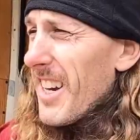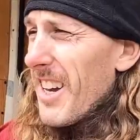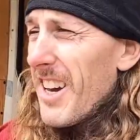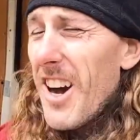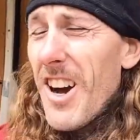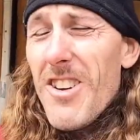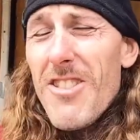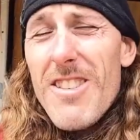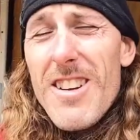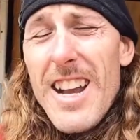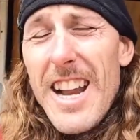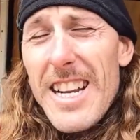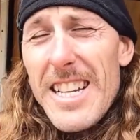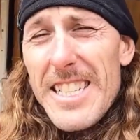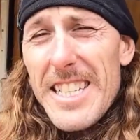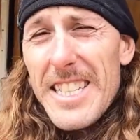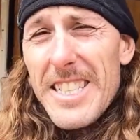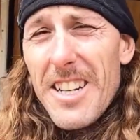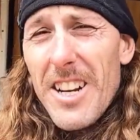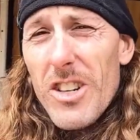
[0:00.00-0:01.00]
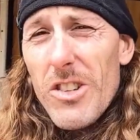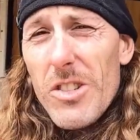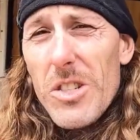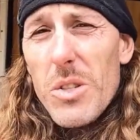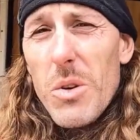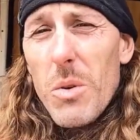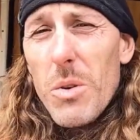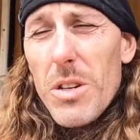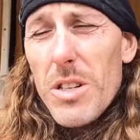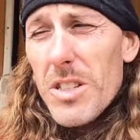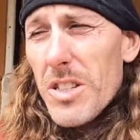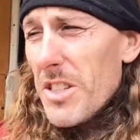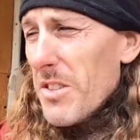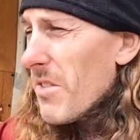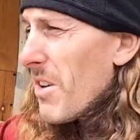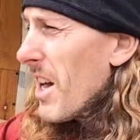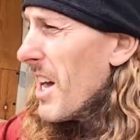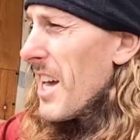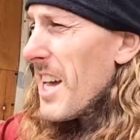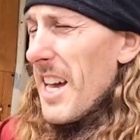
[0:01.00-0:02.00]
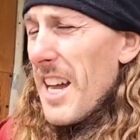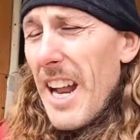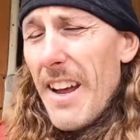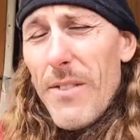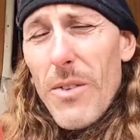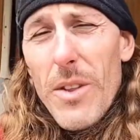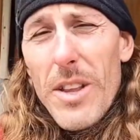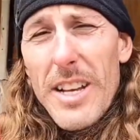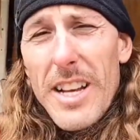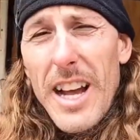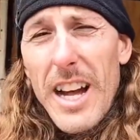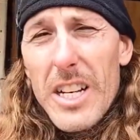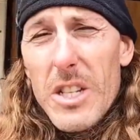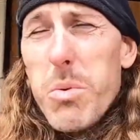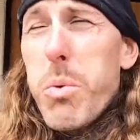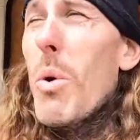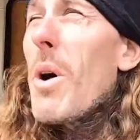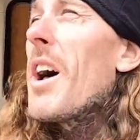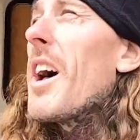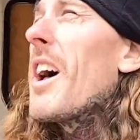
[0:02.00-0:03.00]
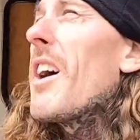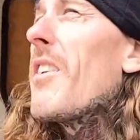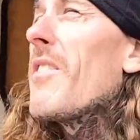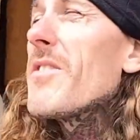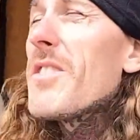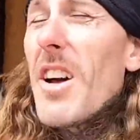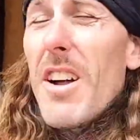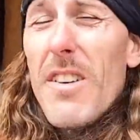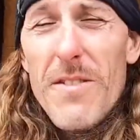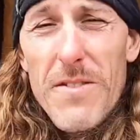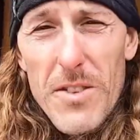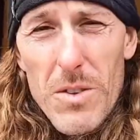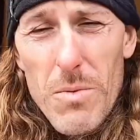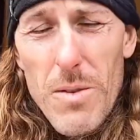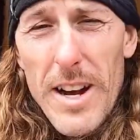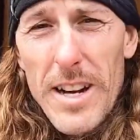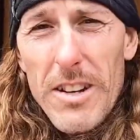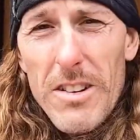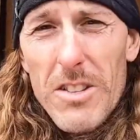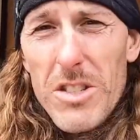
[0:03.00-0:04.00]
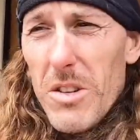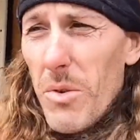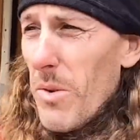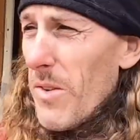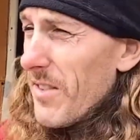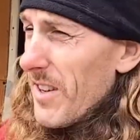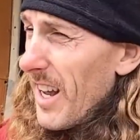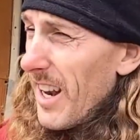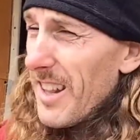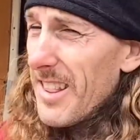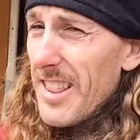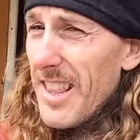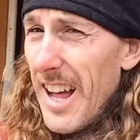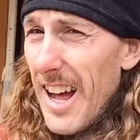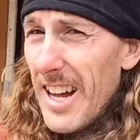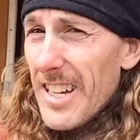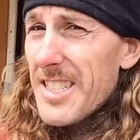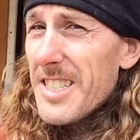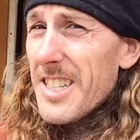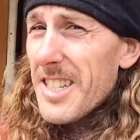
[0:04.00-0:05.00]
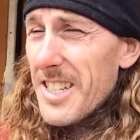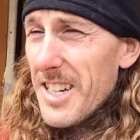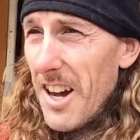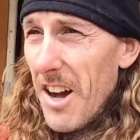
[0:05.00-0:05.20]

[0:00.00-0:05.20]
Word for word: I got one hundred ninety-six countries total to do, and I've only got twelve done for the record, so we've got a lot to